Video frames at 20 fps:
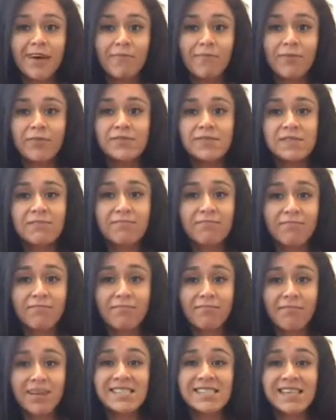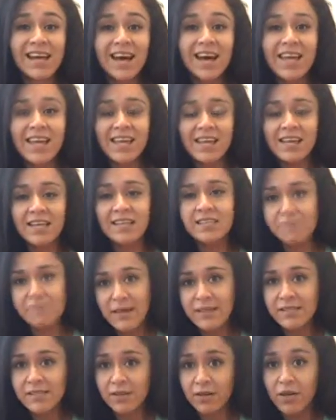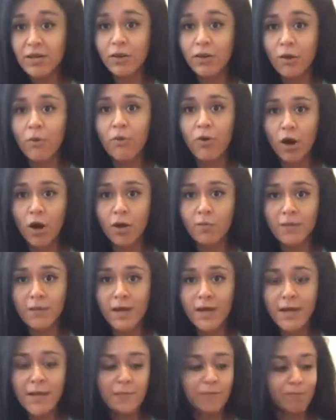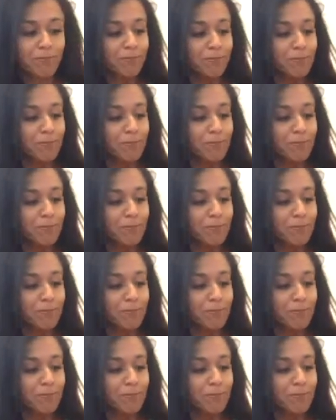most of my diet is based on a low carb diet,